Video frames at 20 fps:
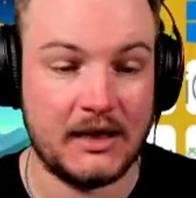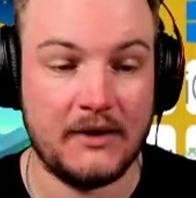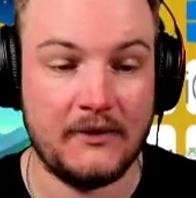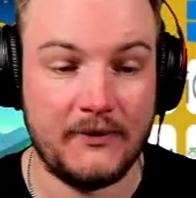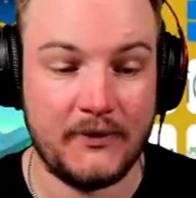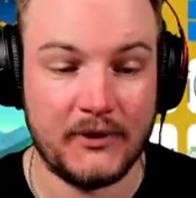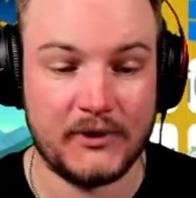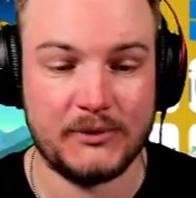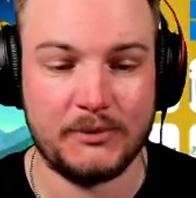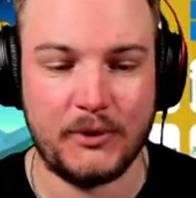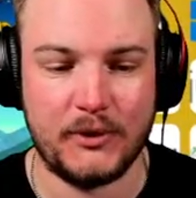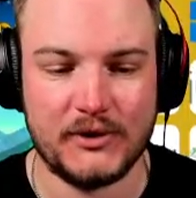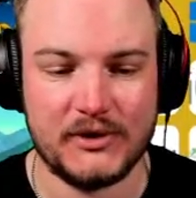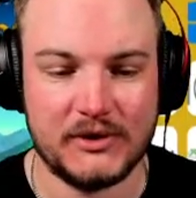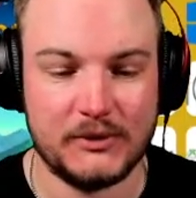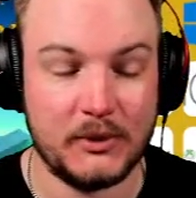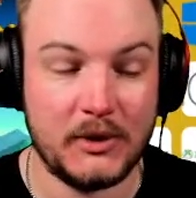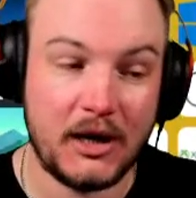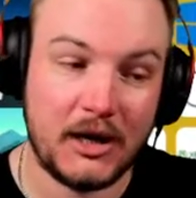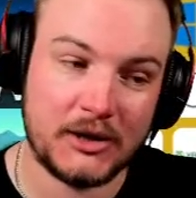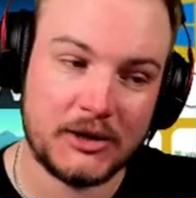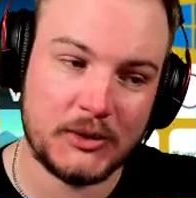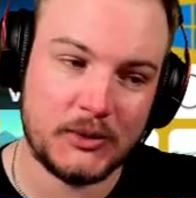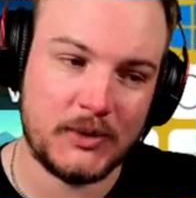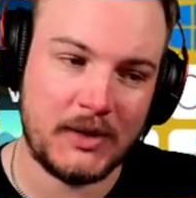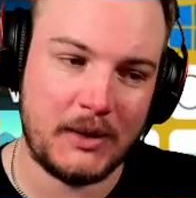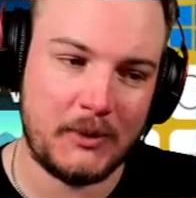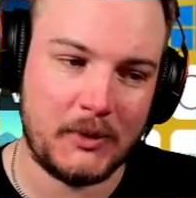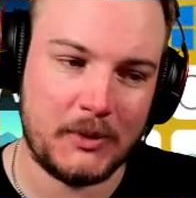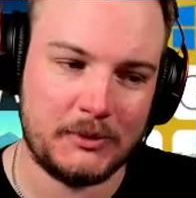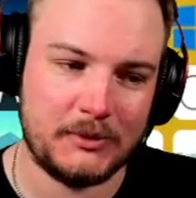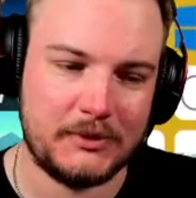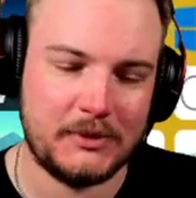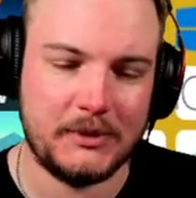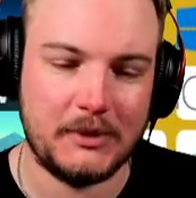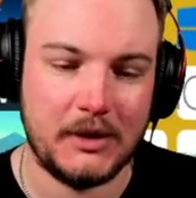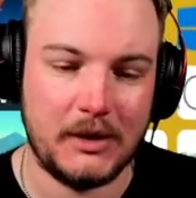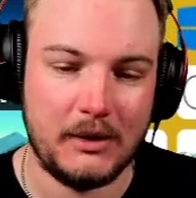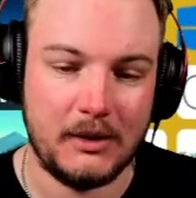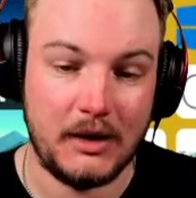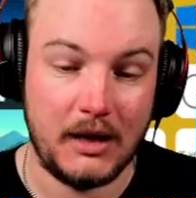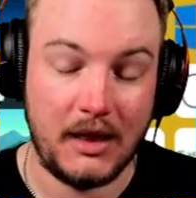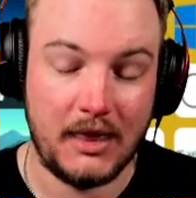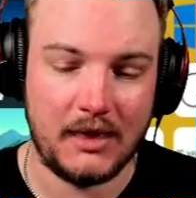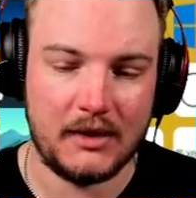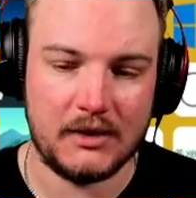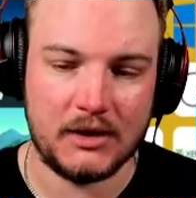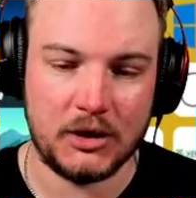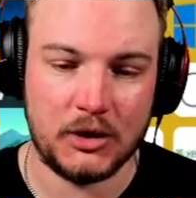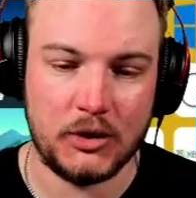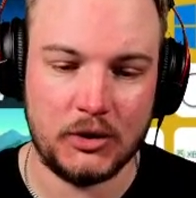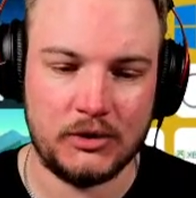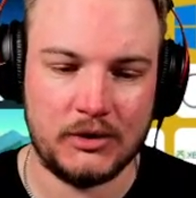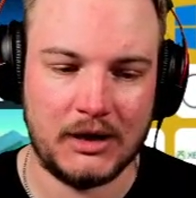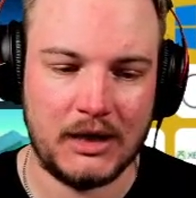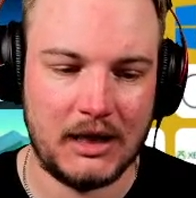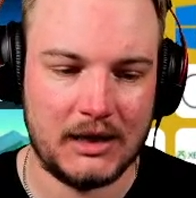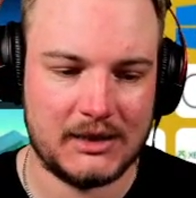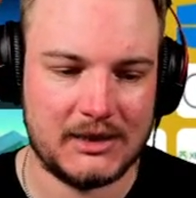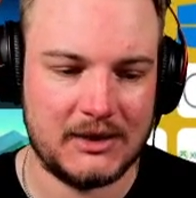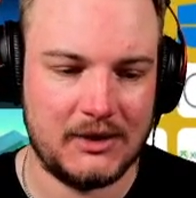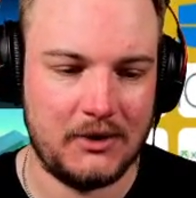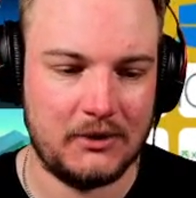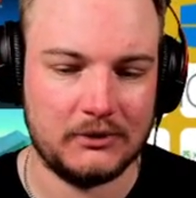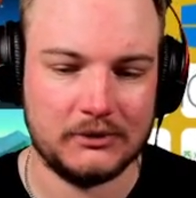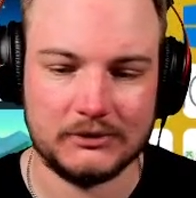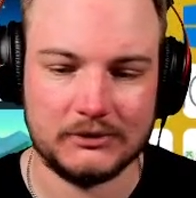first person, so we can't do that one. Good guess, though.